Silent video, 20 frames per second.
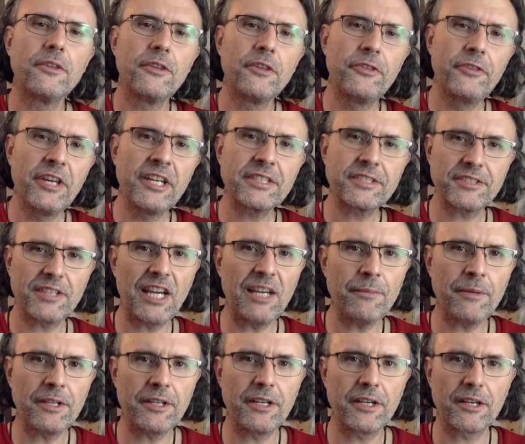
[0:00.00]
The
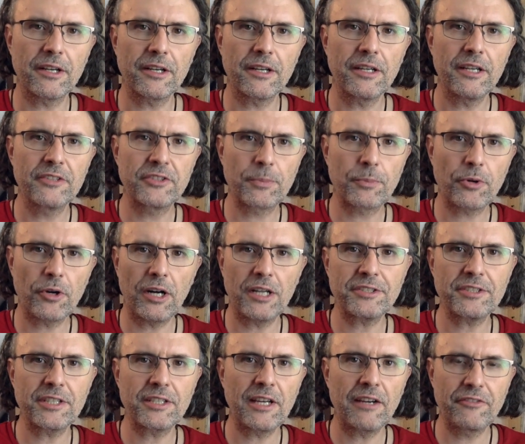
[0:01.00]
assignment here is a
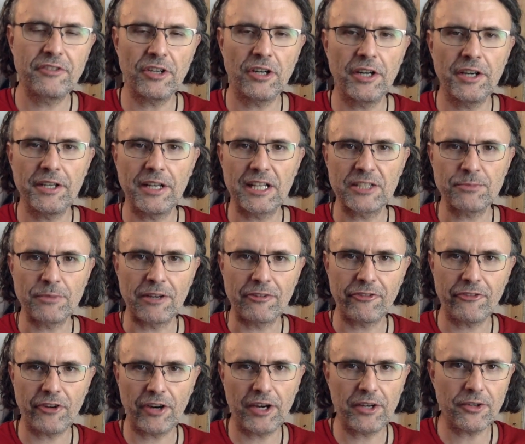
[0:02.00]
project I've done as my
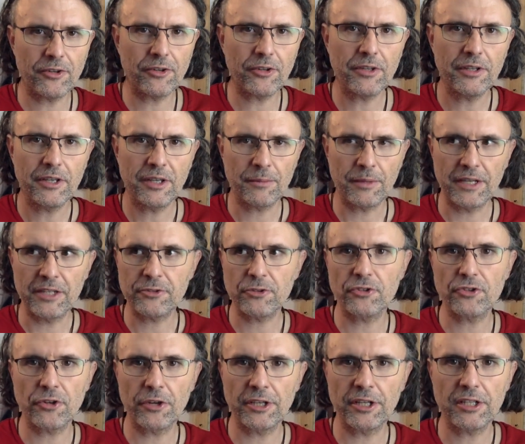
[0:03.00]
final in my intro
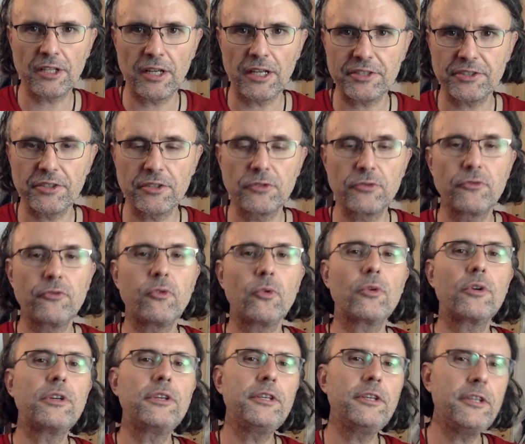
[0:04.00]
drawing classes for
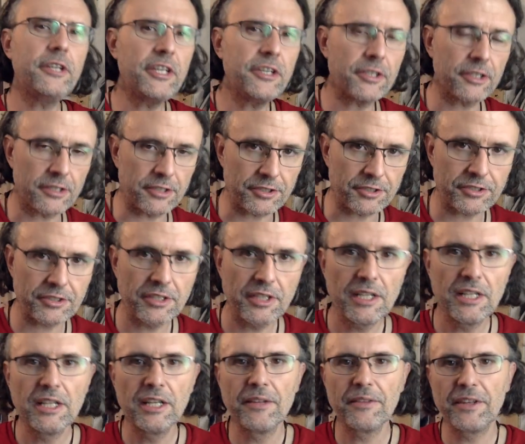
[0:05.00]
years.
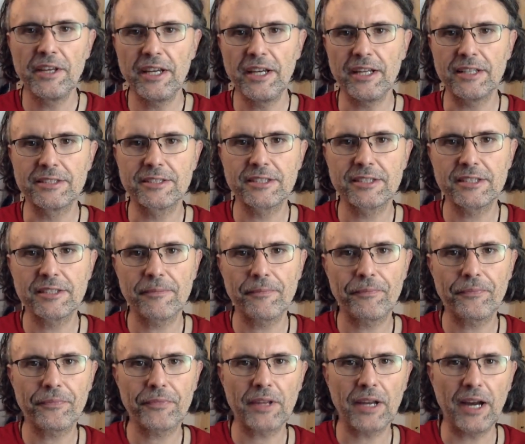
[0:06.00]

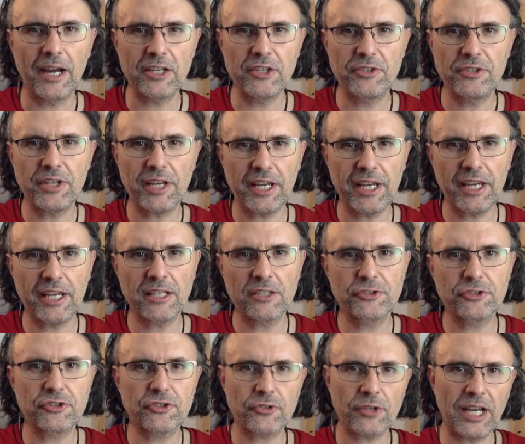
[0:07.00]
I hang
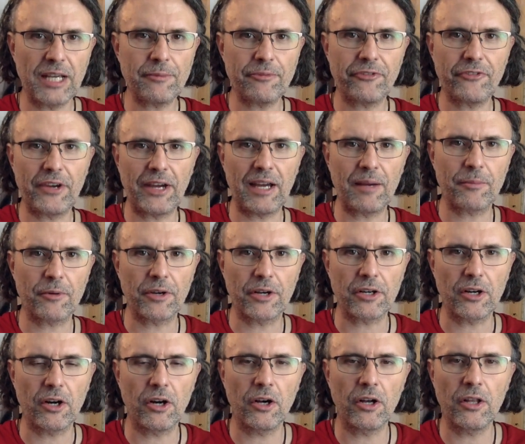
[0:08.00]
striped fabric
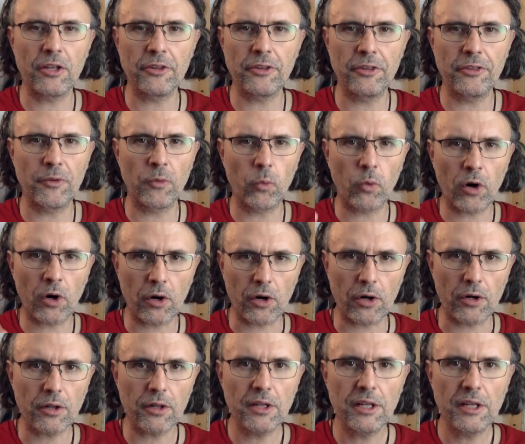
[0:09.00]
on the wall